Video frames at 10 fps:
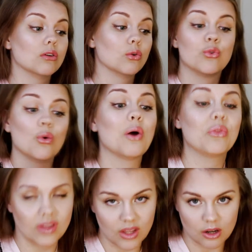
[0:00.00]
throughout
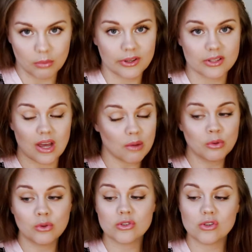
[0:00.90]
the year because I
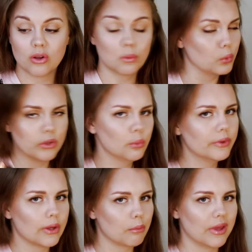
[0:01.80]
put this on with or
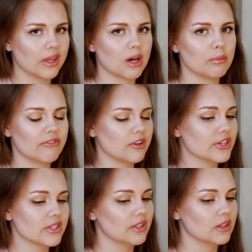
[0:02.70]
without makeup. If I
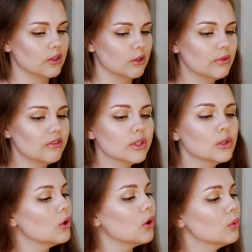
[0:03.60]
just need a little bit of a
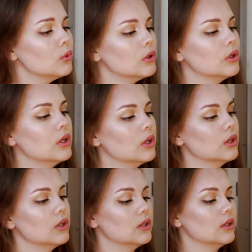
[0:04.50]
glow,
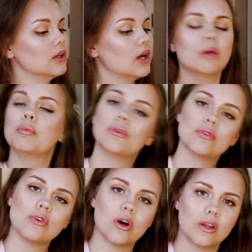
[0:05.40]
I put
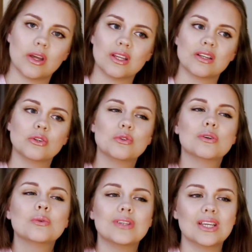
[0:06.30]
this on. And you
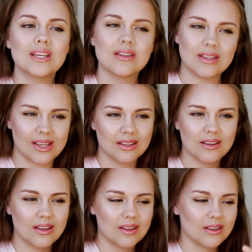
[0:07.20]
don't need like
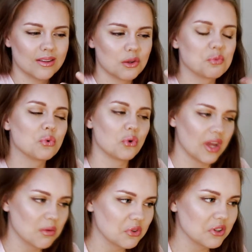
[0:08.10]
a
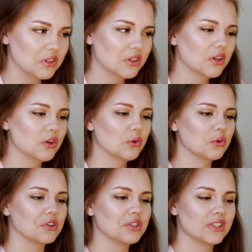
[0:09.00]
primer
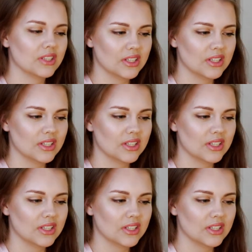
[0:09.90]
or